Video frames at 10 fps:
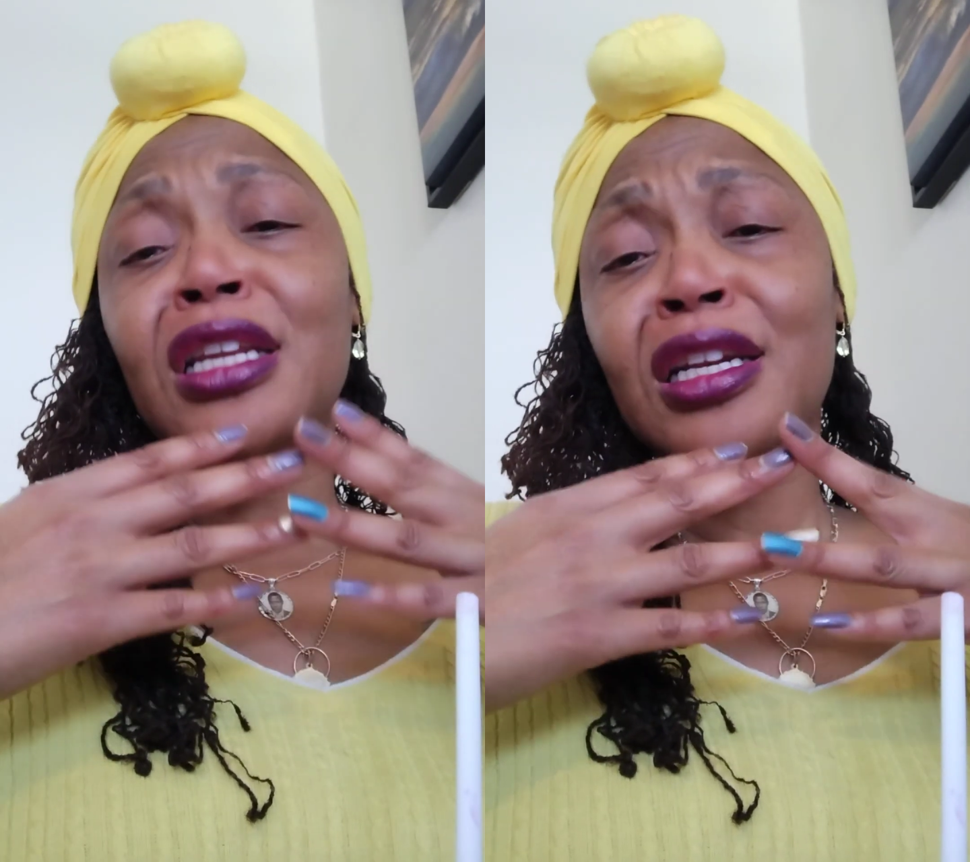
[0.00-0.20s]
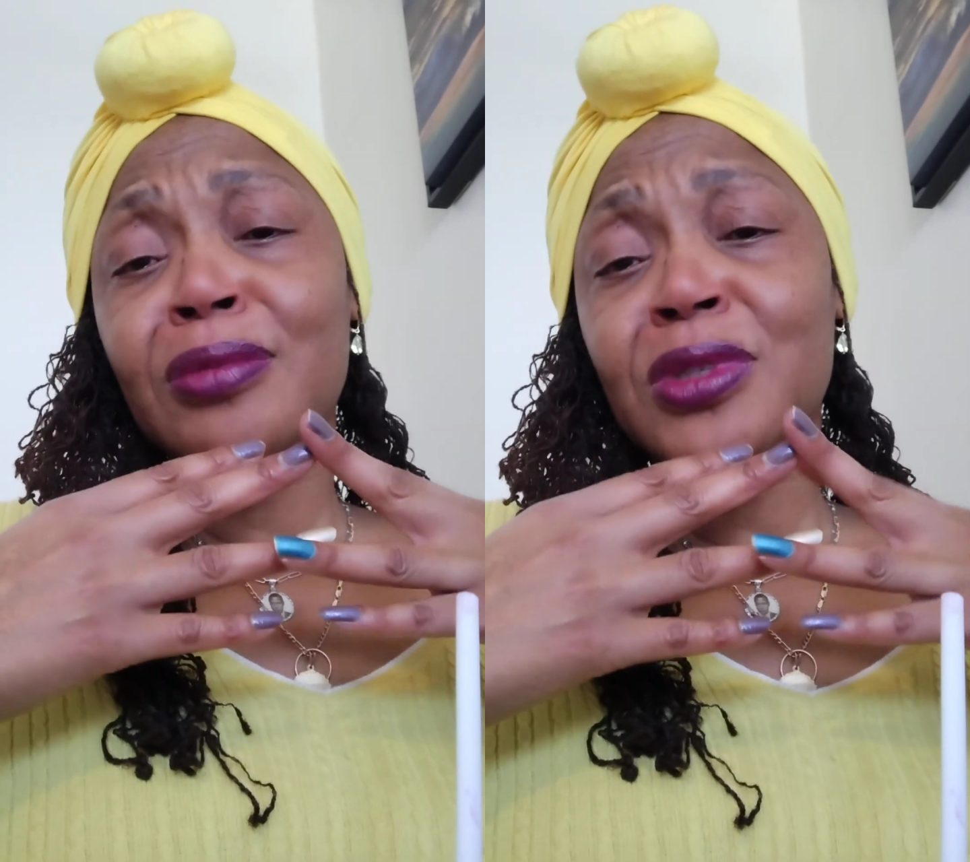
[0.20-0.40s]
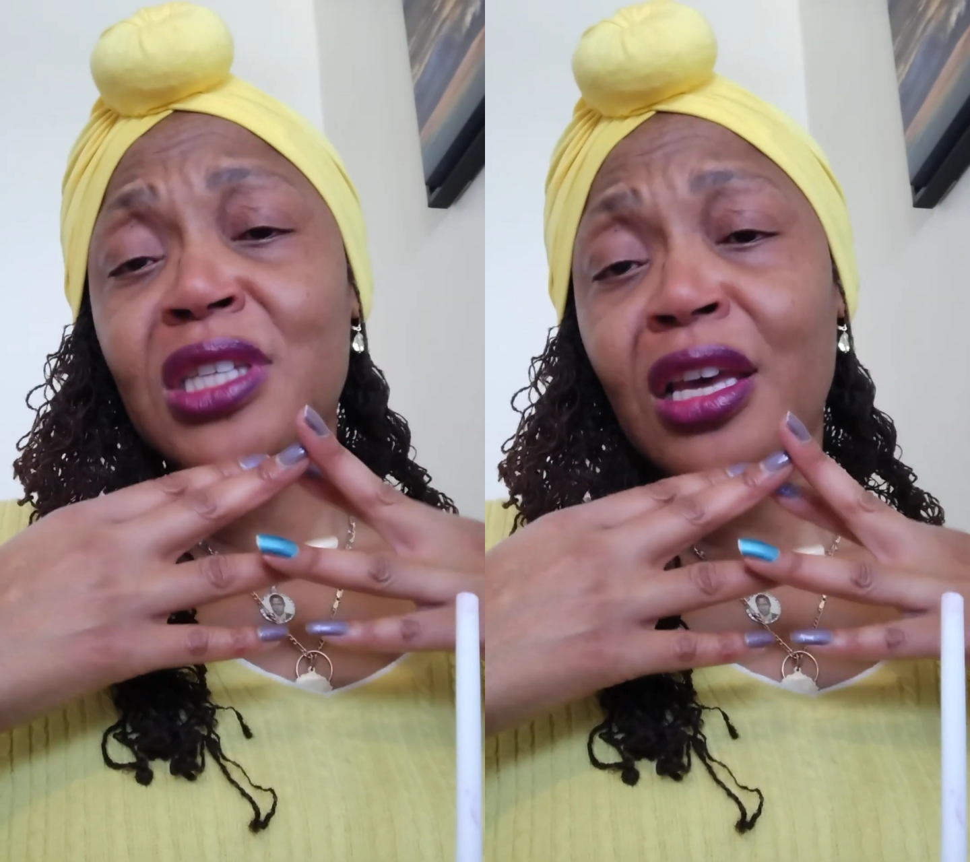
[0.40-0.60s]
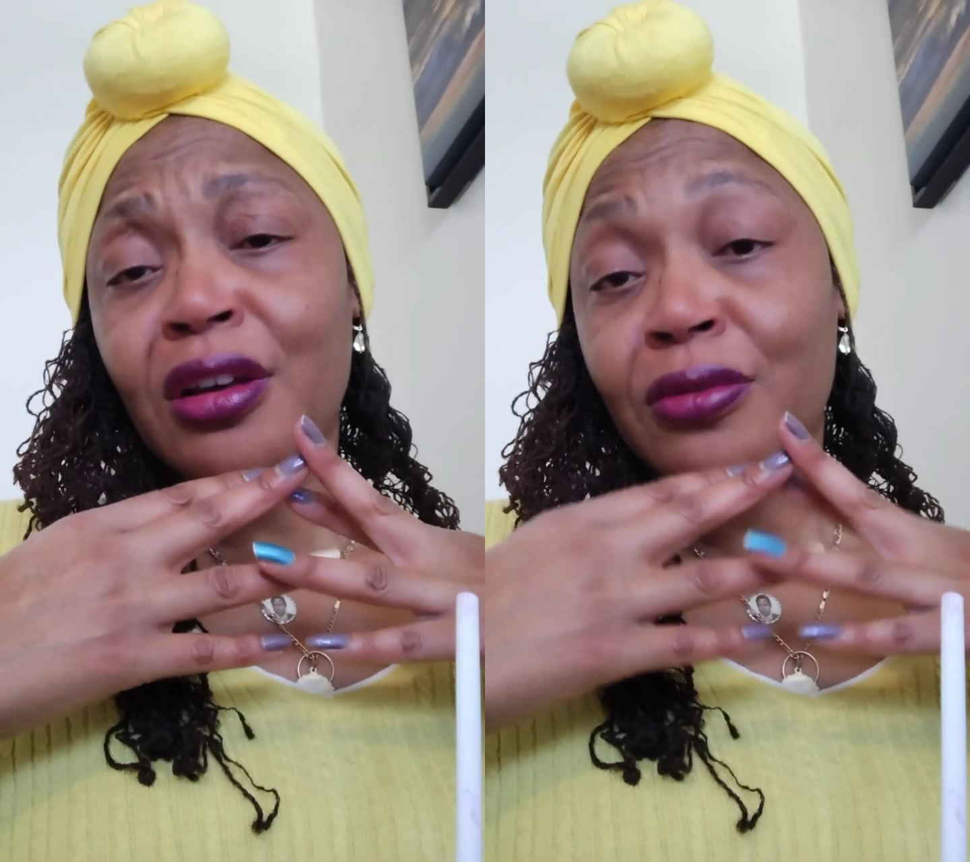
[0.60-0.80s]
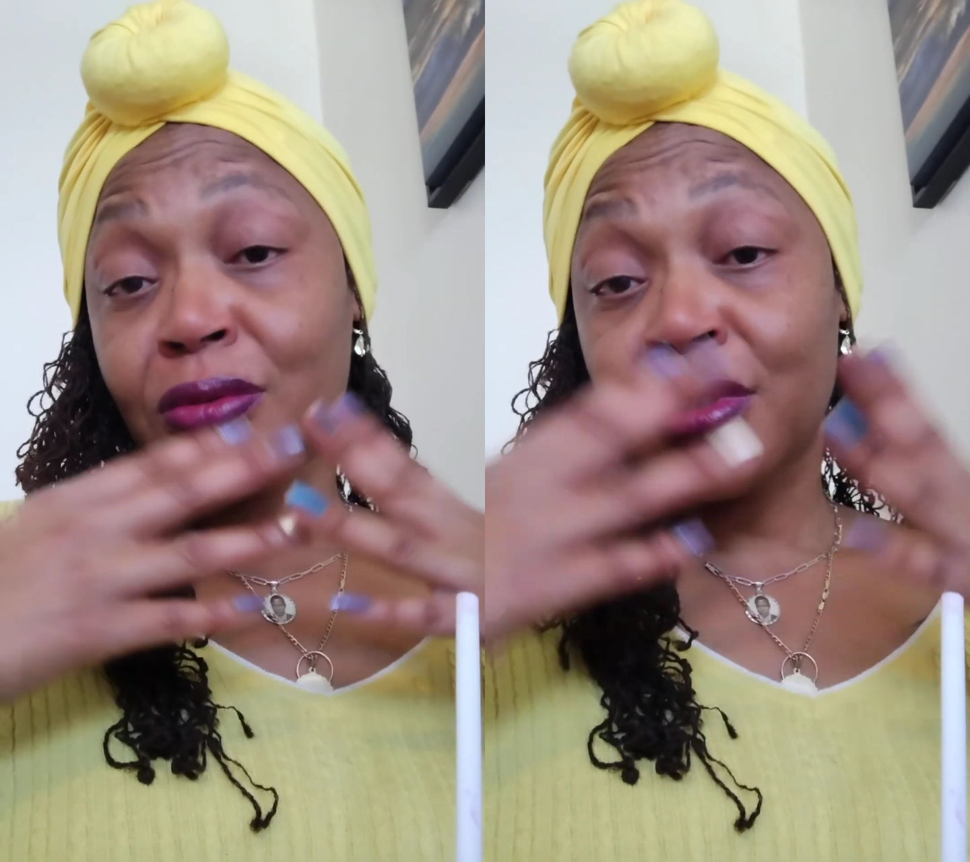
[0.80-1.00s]
than
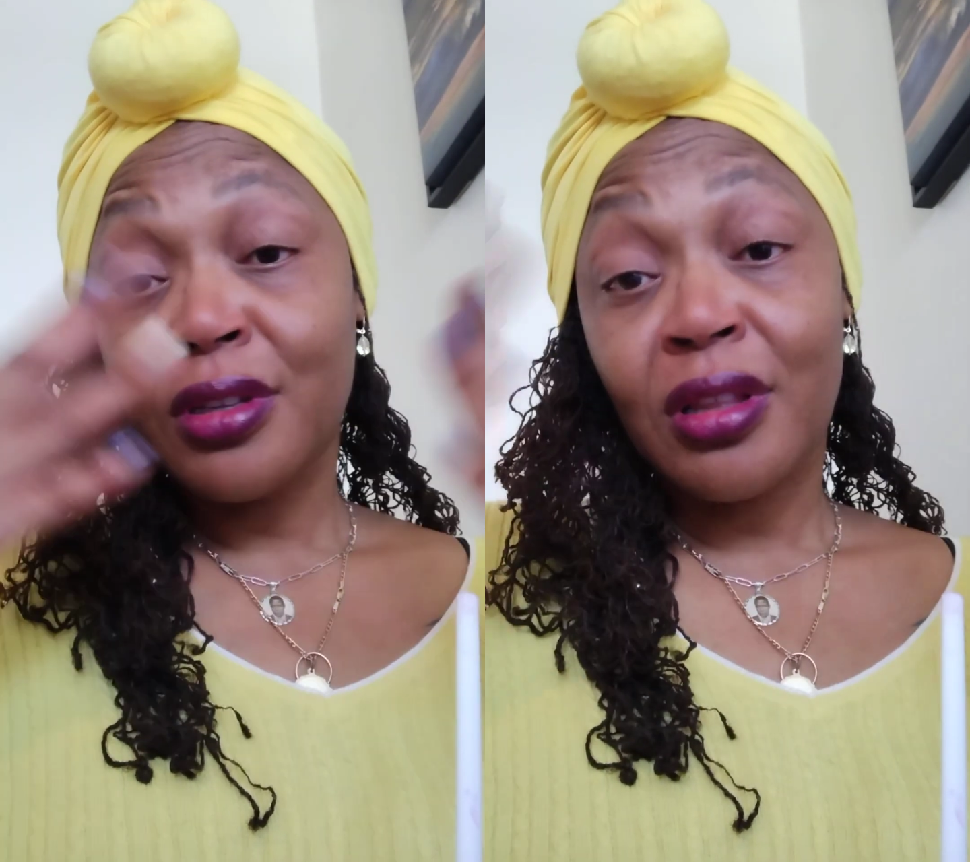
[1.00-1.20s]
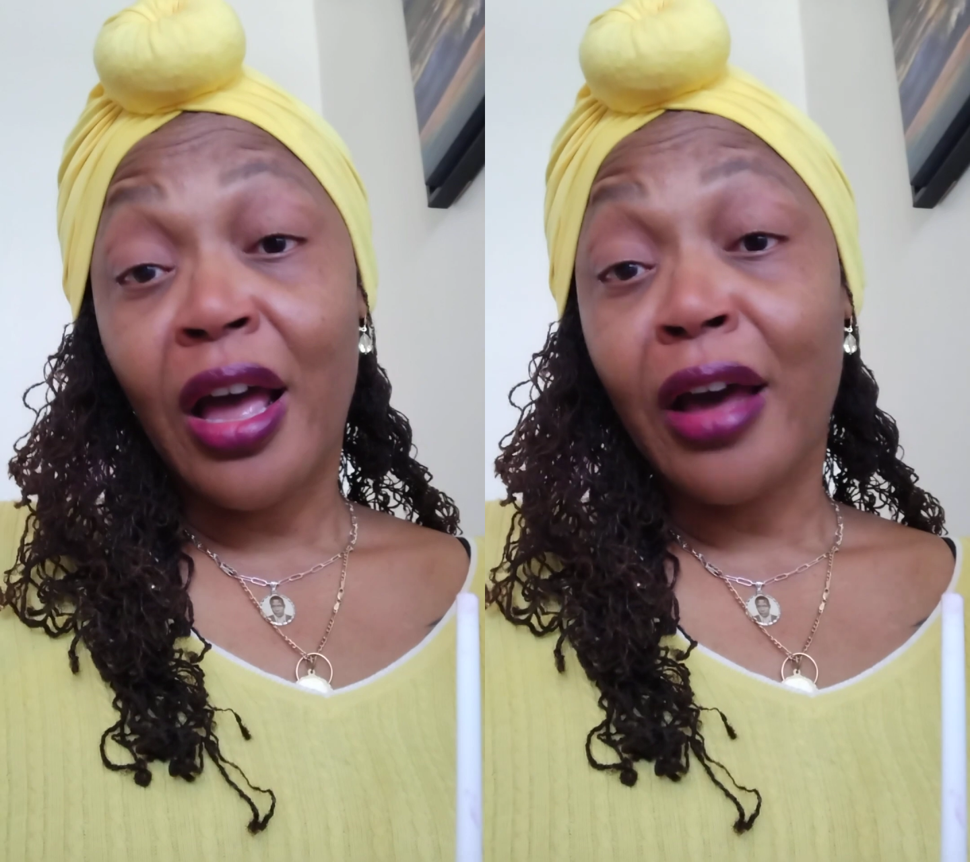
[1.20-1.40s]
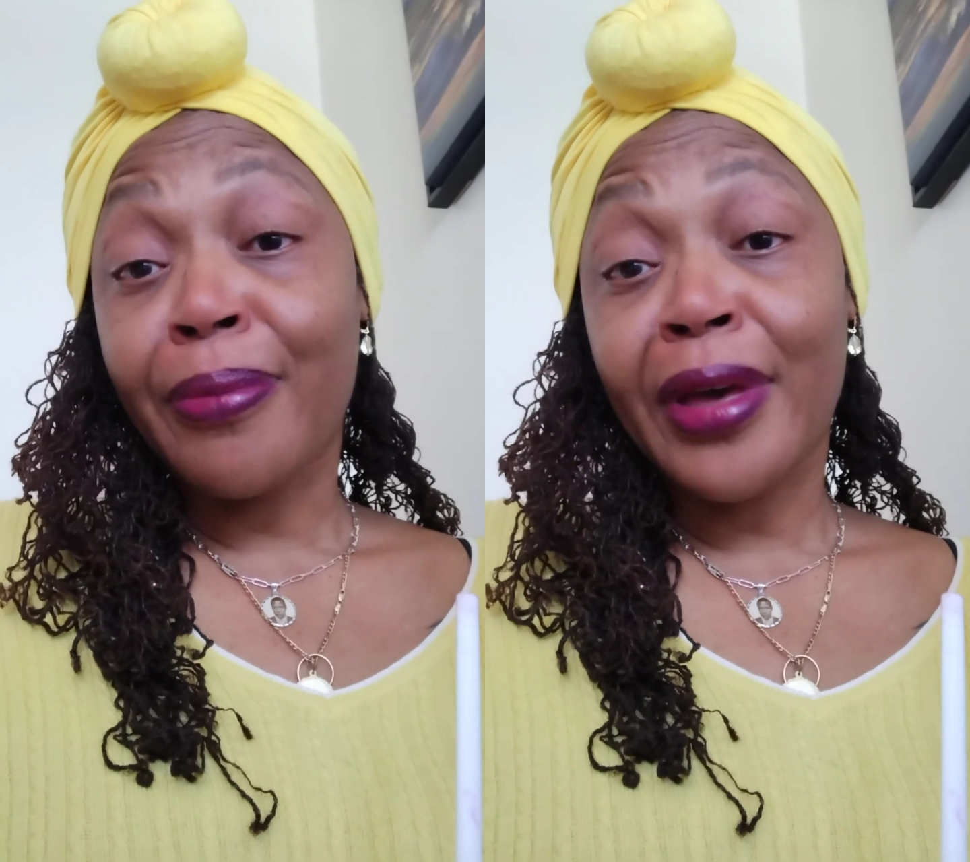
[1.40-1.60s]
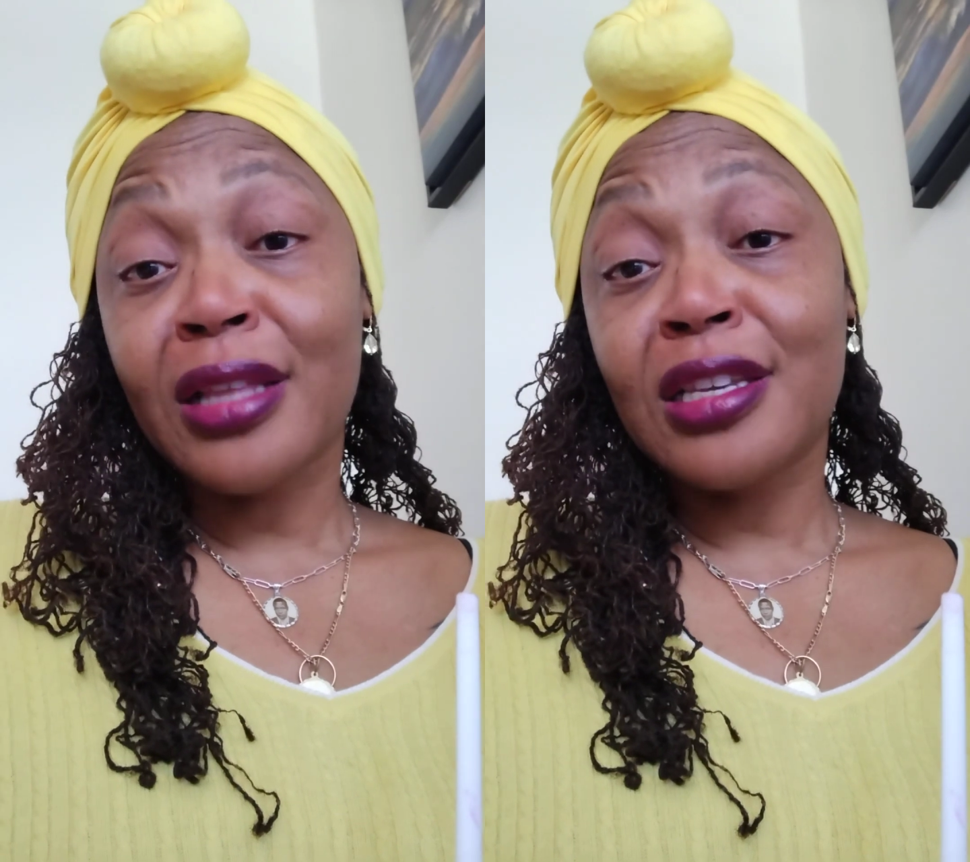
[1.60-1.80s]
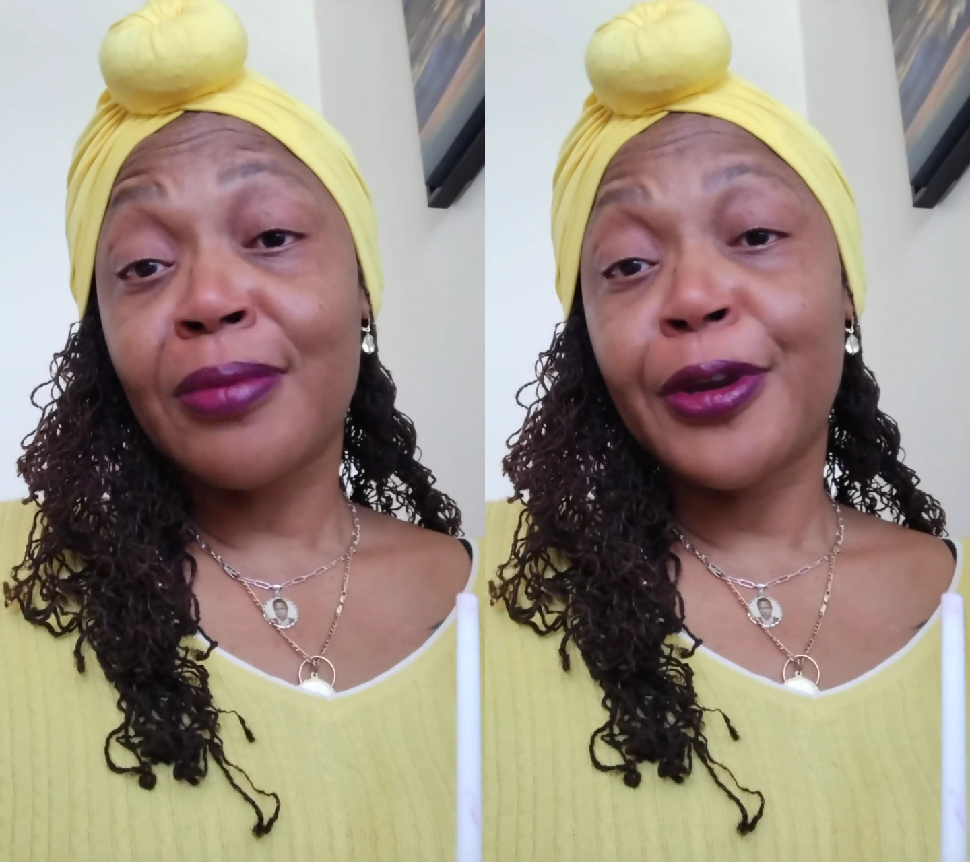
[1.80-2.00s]
themselves, like a
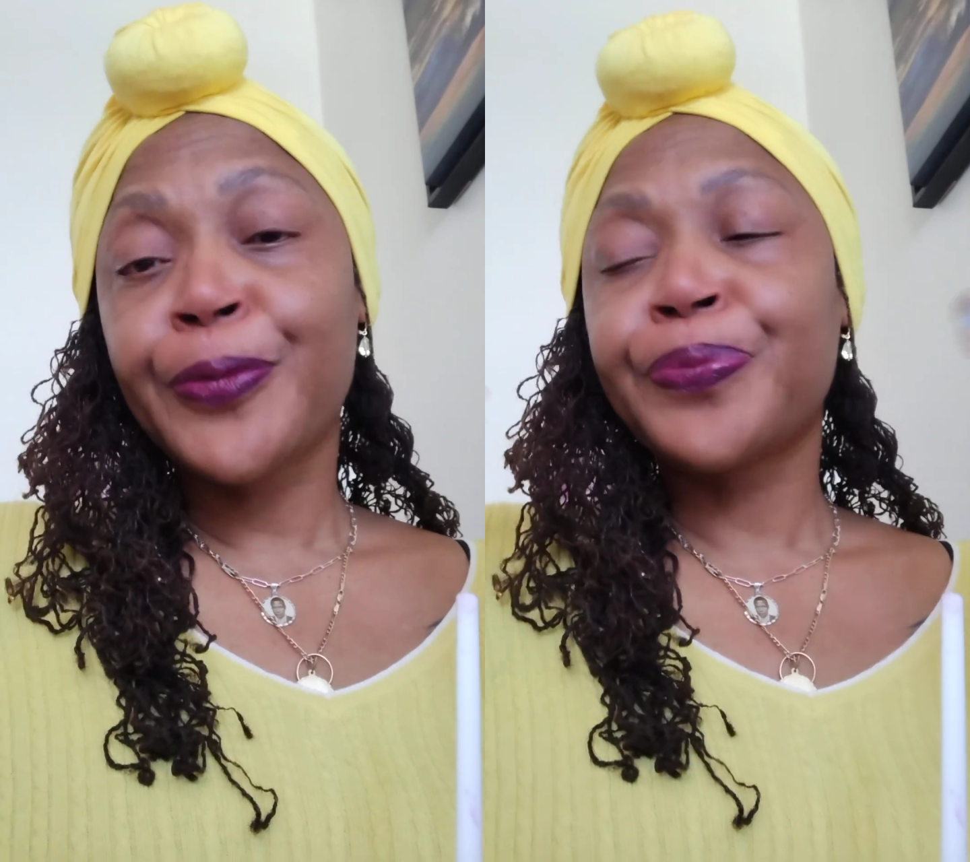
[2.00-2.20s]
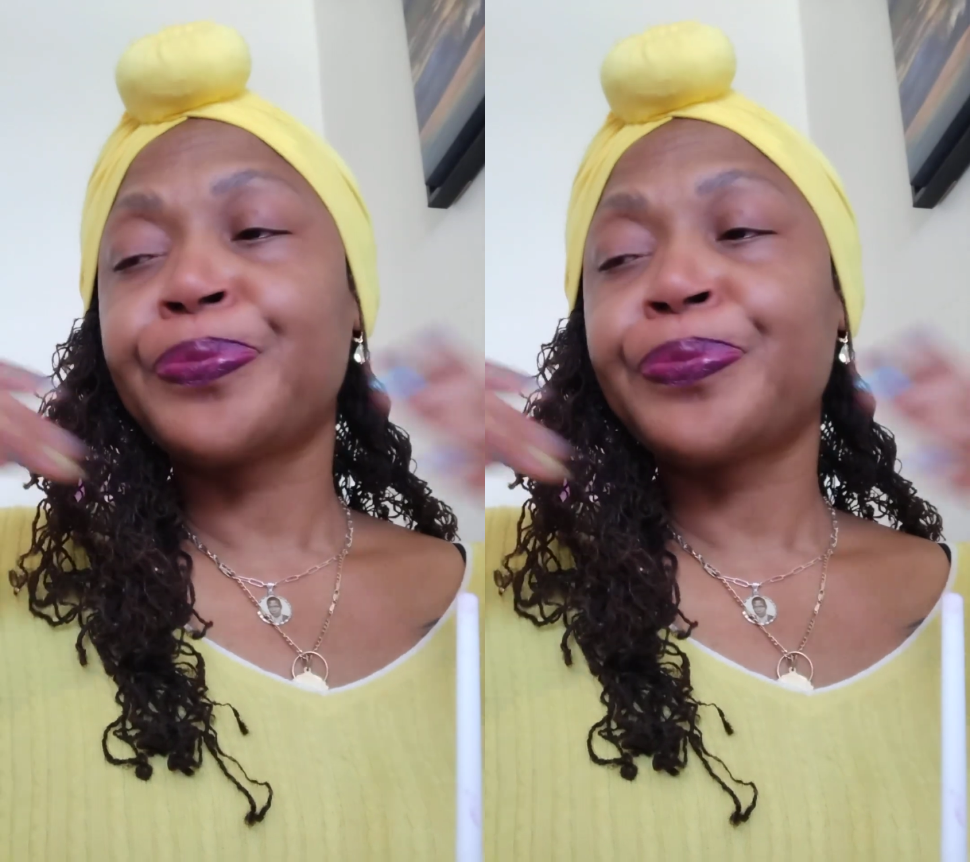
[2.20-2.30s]
pandemic,